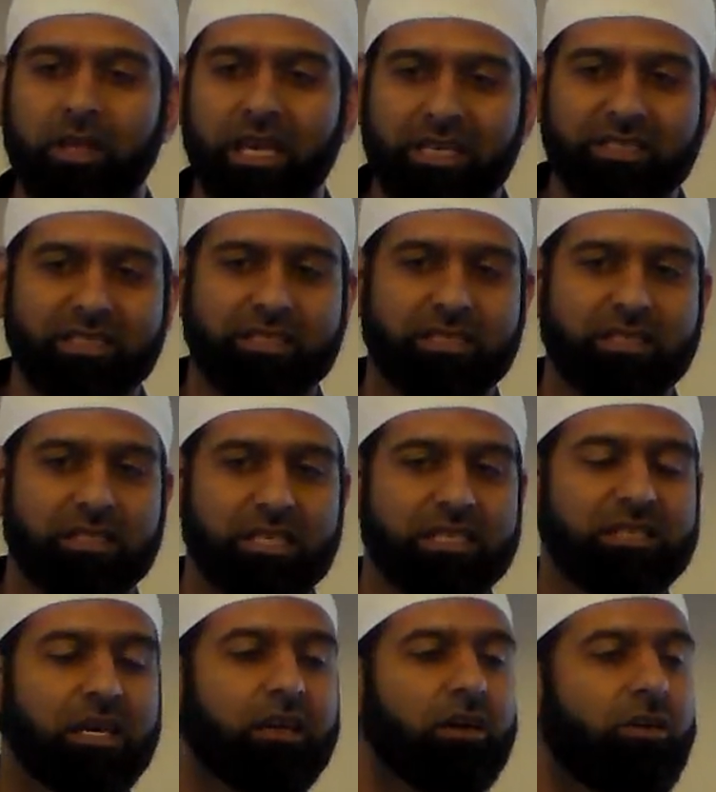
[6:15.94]
Yes,
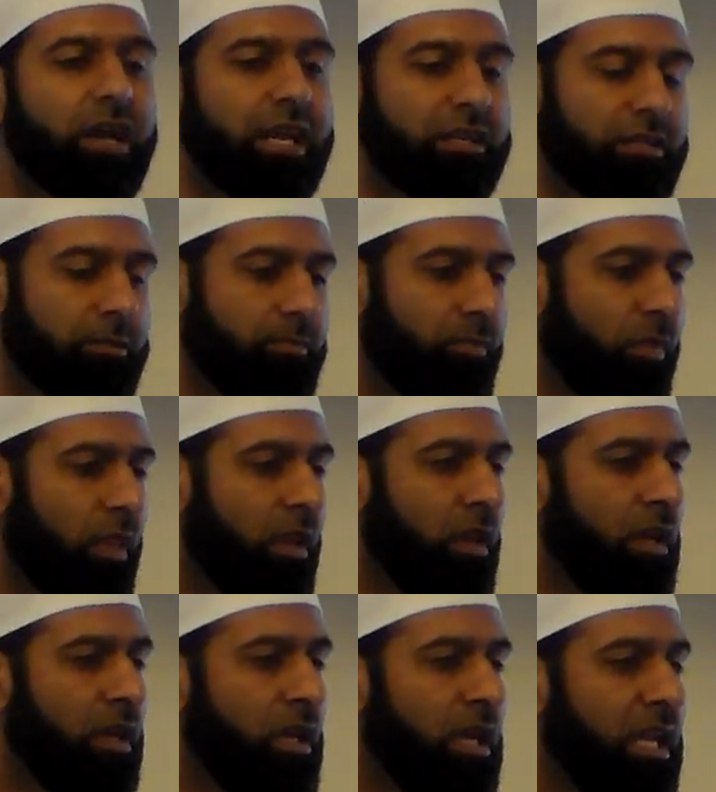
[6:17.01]
these are correct.
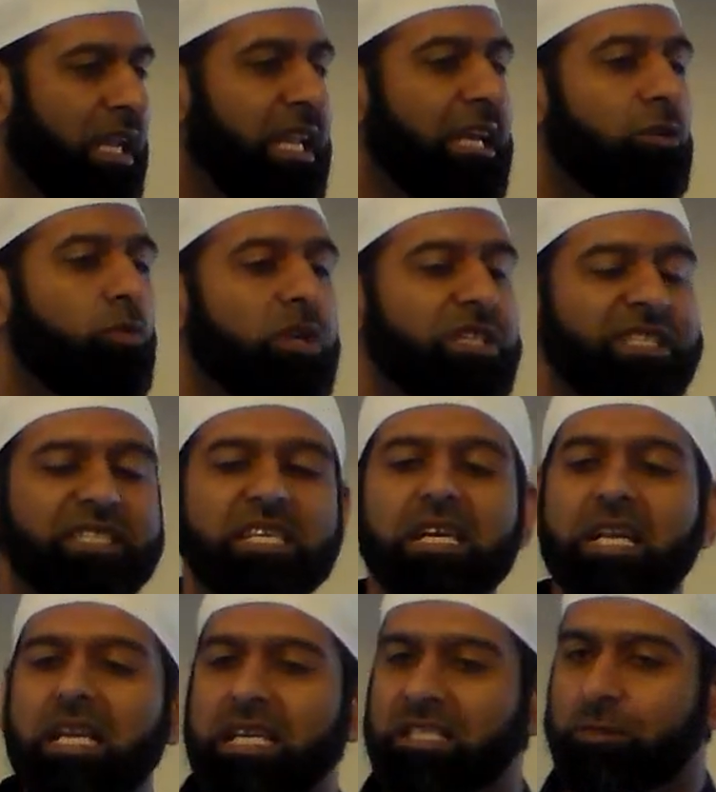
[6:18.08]

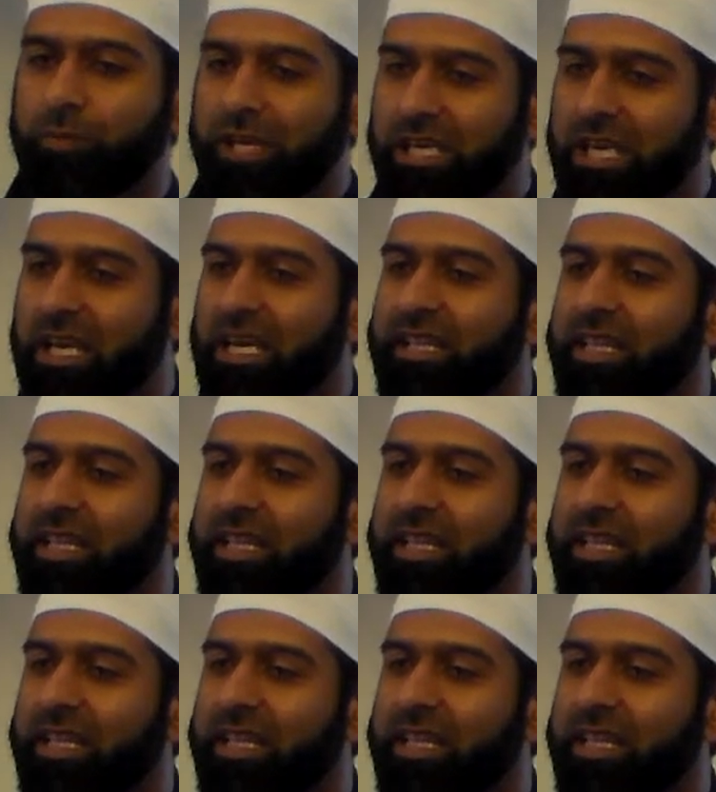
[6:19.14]
Linguistically speaking,